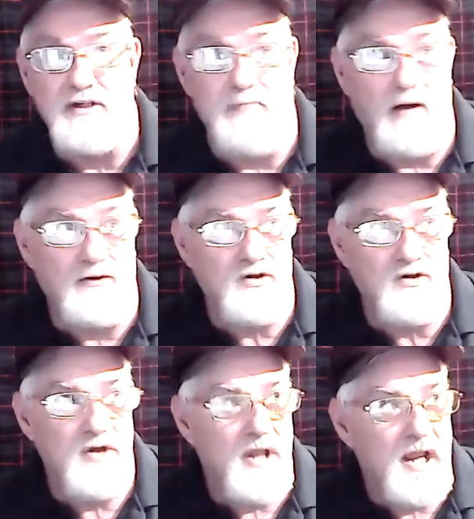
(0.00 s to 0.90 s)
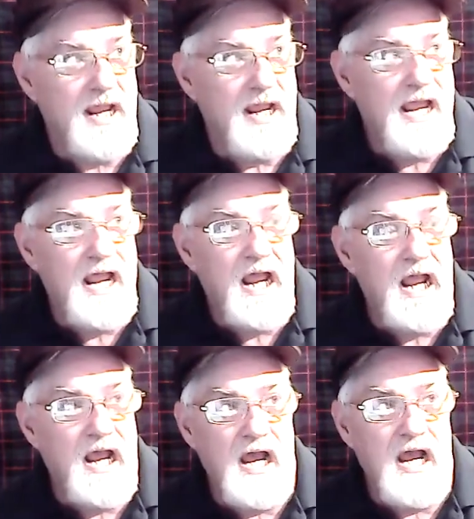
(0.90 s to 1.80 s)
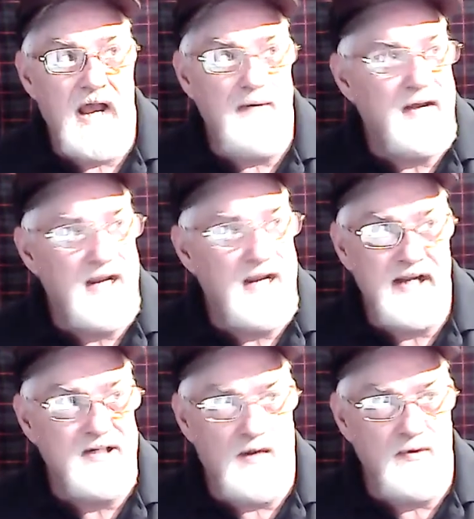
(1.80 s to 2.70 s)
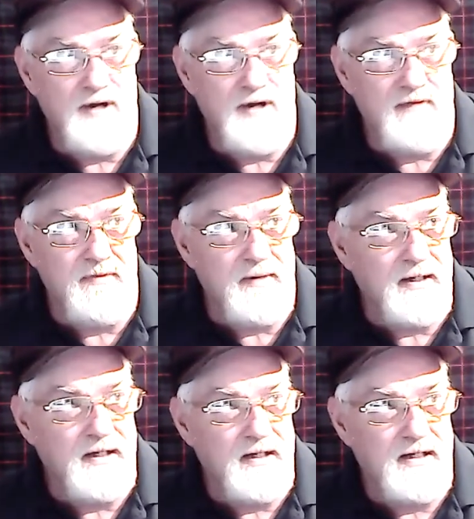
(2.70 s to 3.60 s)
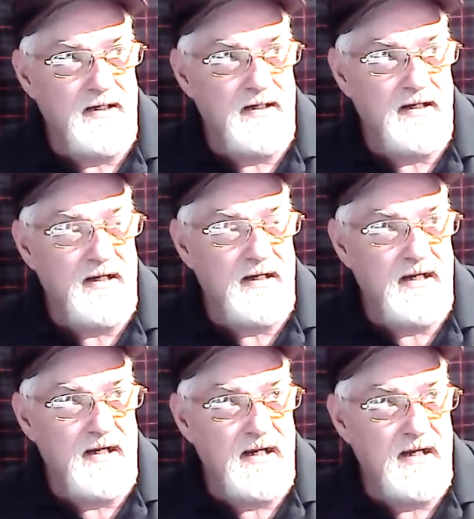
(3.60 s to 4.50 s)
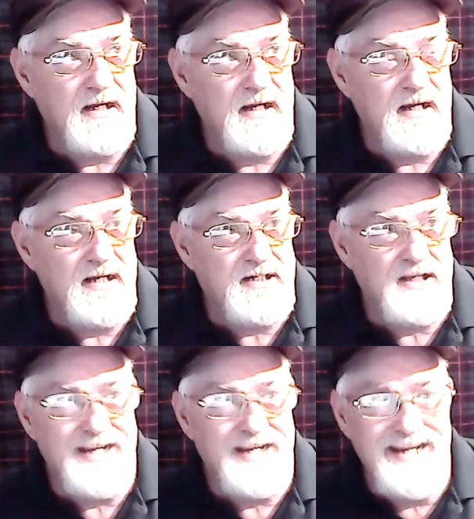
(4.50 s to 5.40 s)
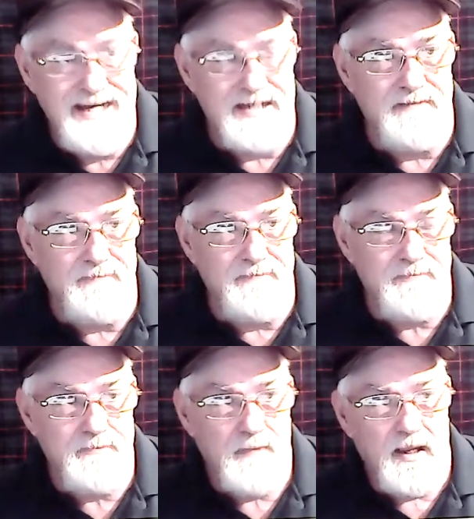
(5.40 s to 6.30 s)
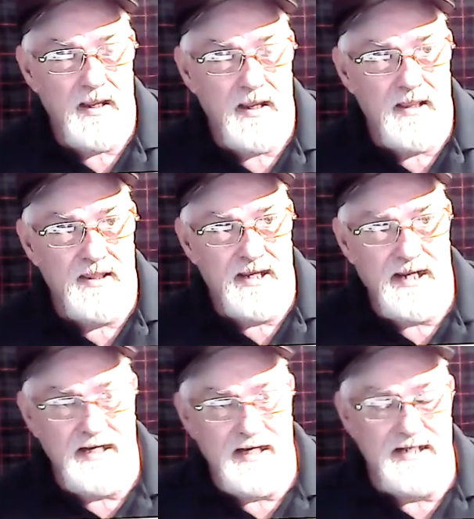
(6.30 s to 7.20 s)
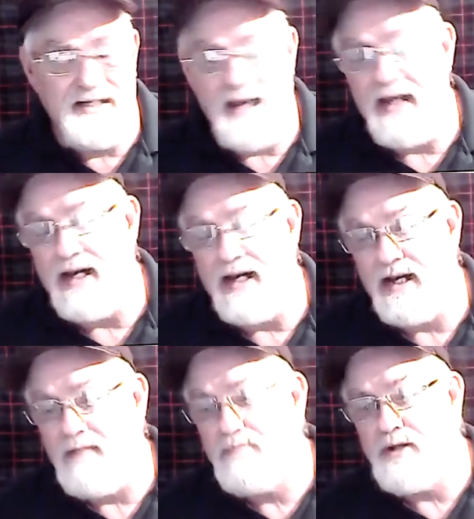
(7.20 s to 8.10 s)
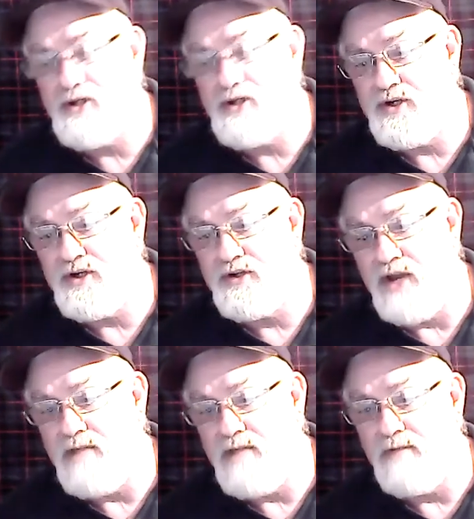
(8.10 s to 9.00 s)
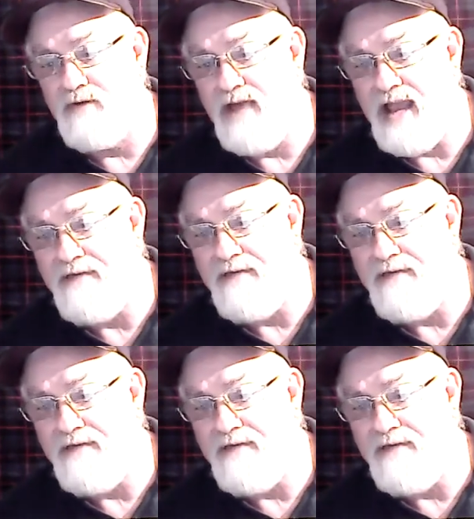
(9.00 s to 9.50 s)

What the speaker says: bottles. It's not working for me. It's the heat. The heat is staying in the combustion chamber rather